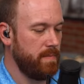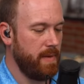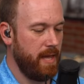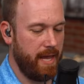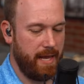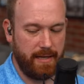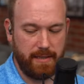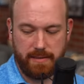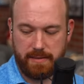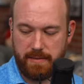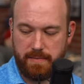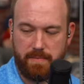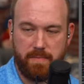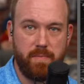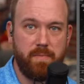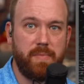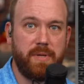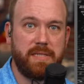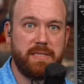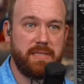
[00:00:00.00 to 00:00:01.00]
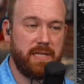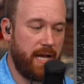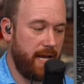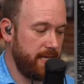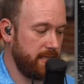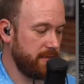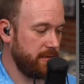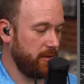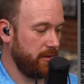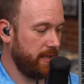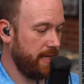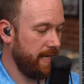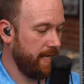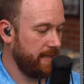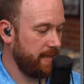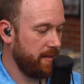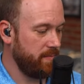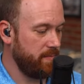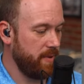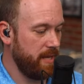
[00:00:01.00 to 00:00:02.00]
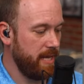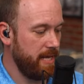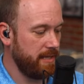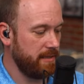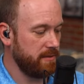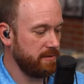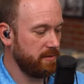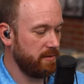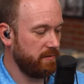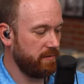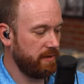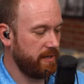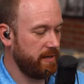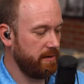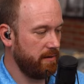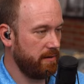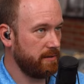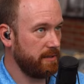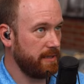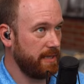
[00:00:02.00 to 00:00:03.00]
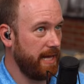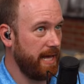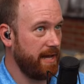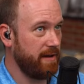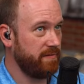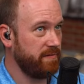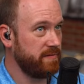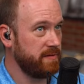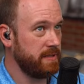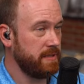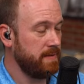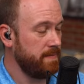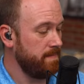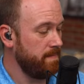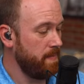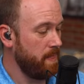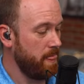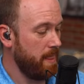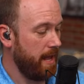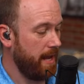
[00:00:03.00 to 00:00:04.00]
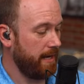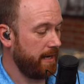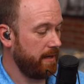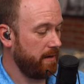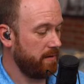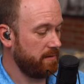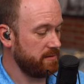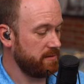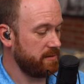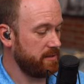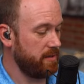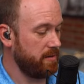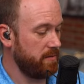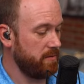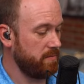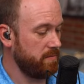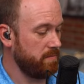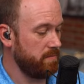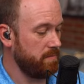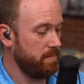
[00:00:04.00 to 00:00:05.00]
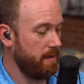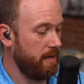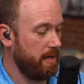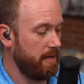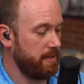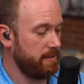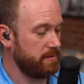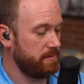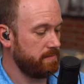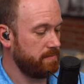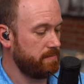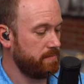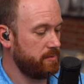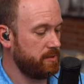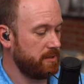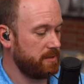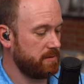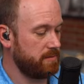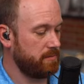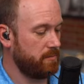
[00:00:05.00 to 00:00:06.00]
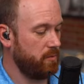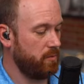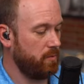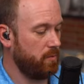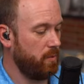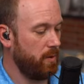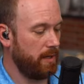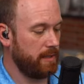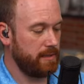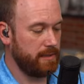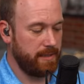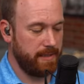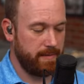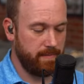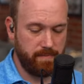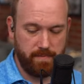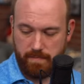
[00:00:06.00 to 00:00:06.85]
And besides looking at the bins over here on the left, I can also just quickly